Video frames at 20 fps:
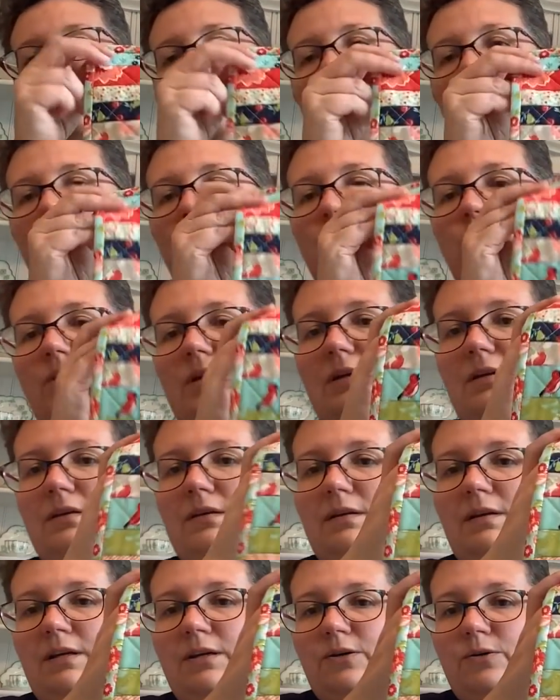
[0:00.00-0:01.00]
So,
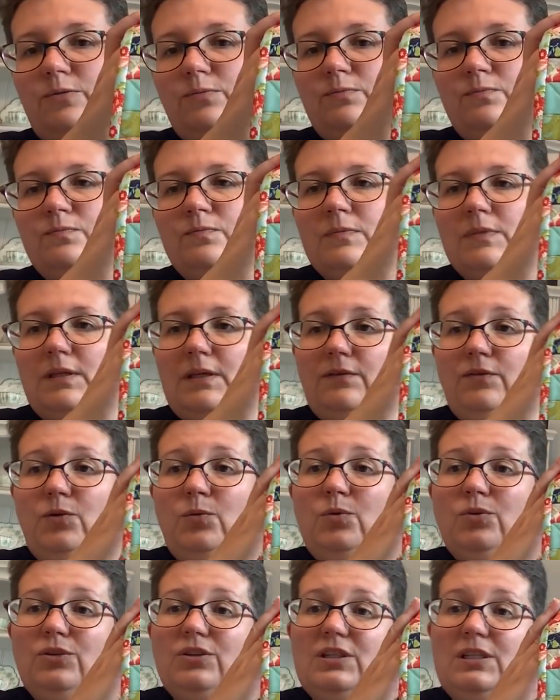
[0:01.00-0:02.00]
if you
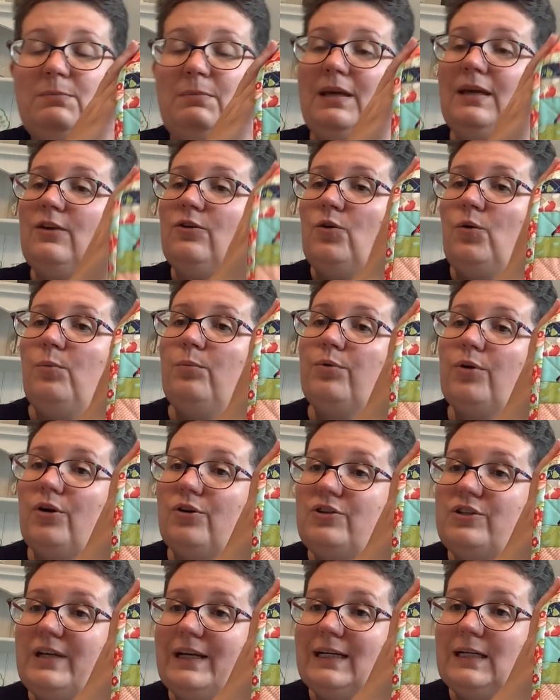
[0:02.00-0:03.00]
wanted to make your own
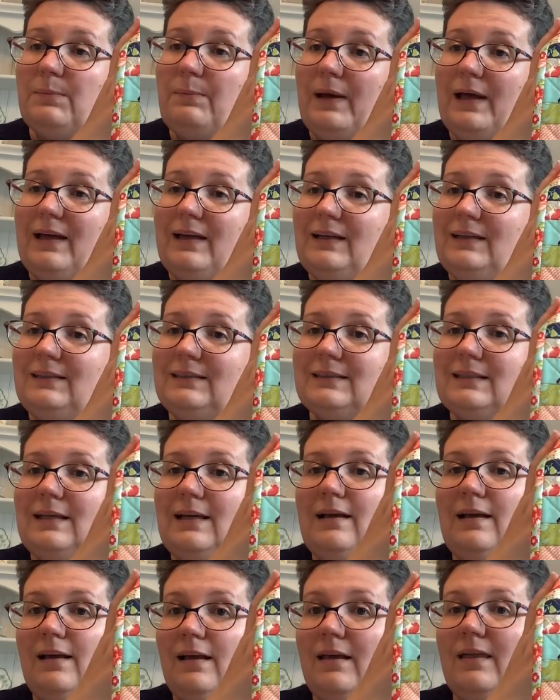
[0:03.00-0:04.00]
project bags,
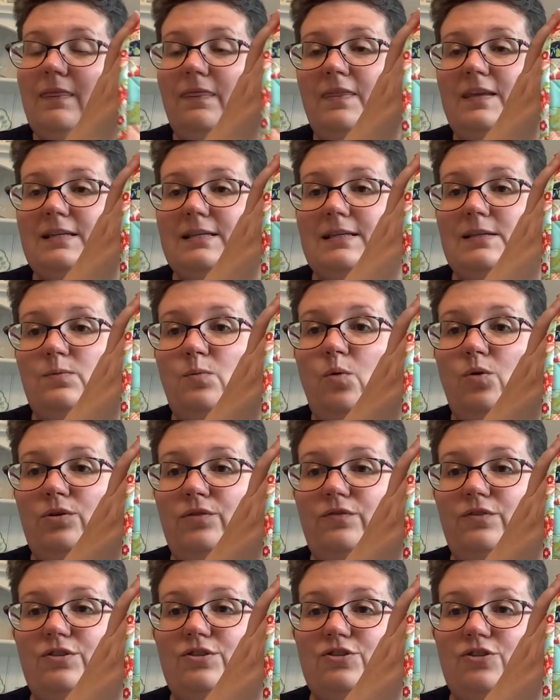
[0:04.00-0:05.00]
this is one
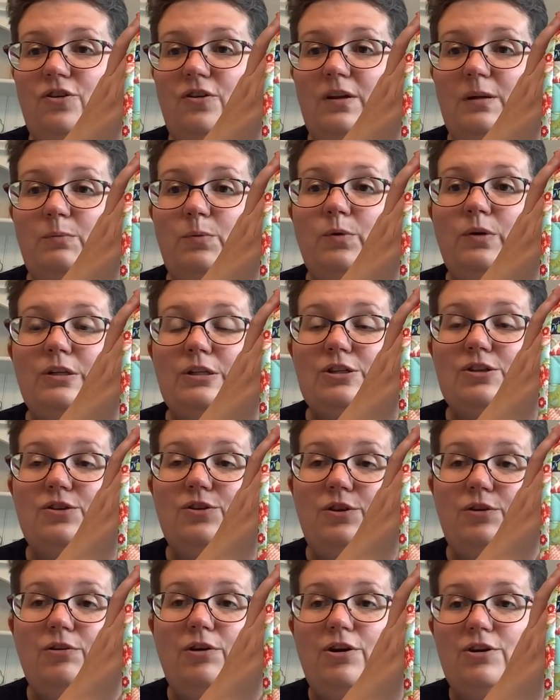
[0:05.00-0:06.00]
of the starting points.
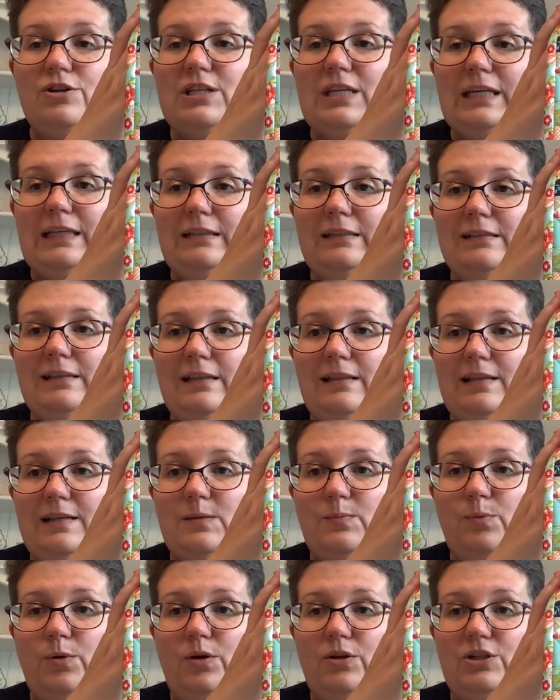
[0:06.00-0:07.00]
There are skills in
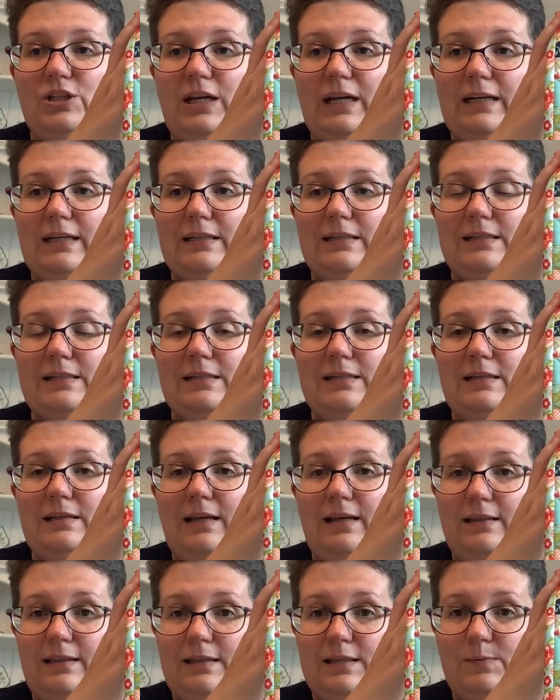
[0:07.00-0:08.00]
this
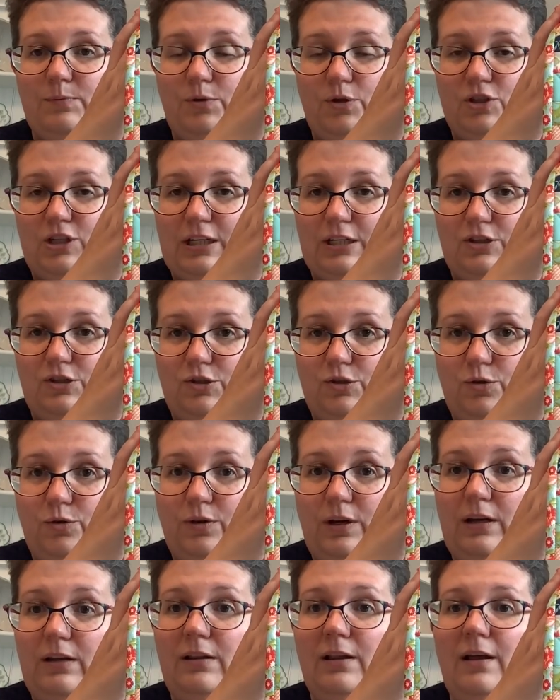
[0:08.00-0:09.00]
project
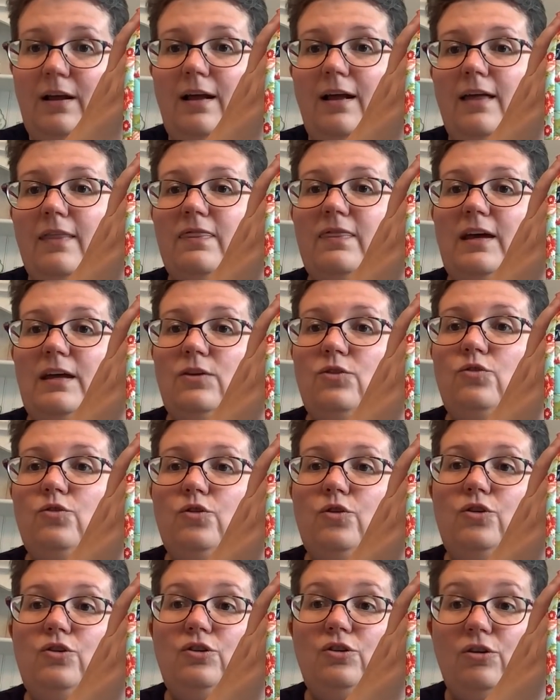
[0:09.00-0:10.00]
tutorial that you
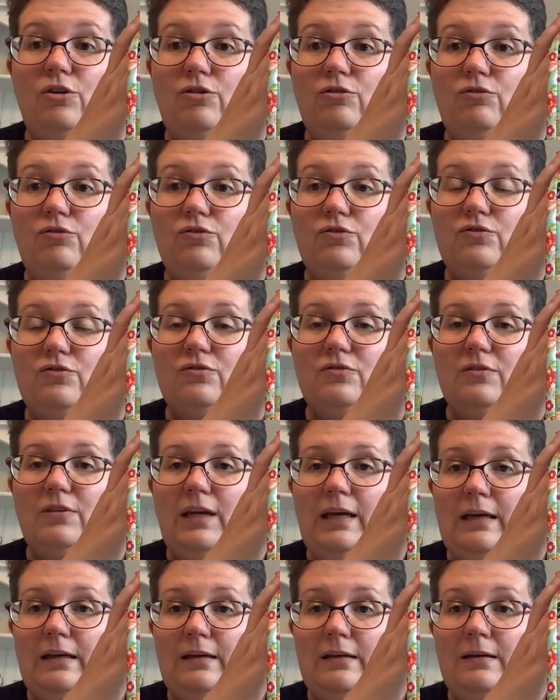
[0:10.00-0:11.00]
could use
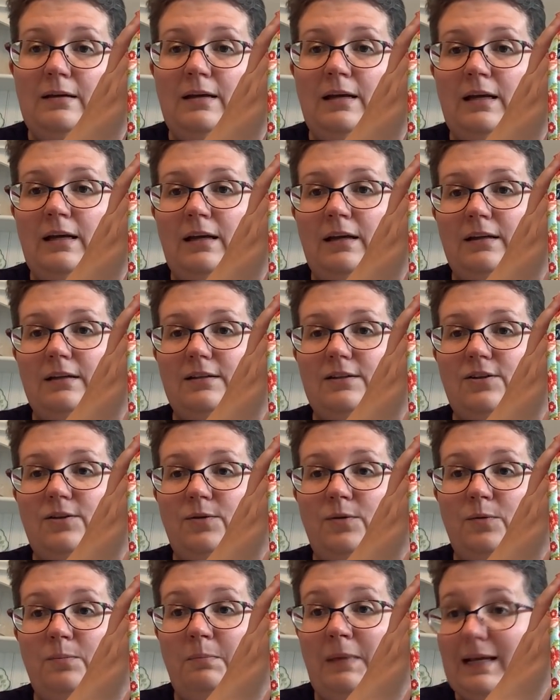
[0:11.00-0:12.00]

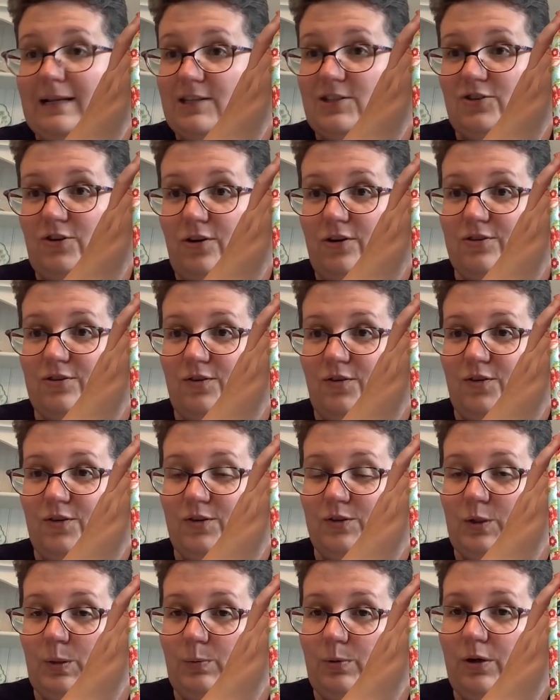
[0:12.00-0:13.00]
to make a start
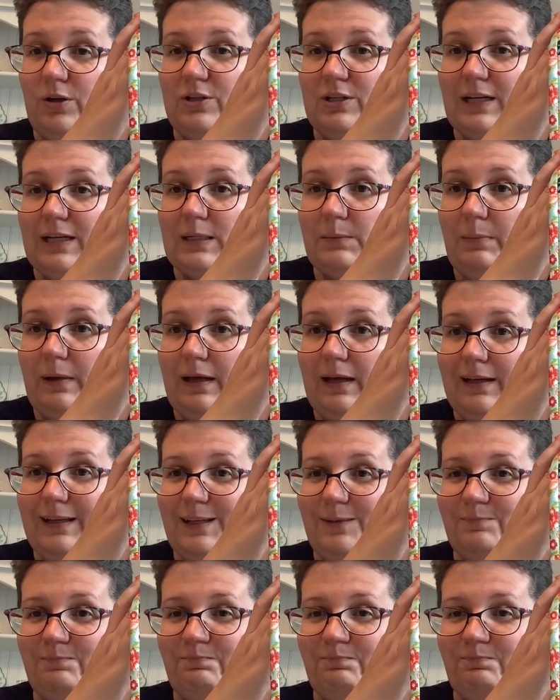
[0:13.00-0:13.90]
on your project bag.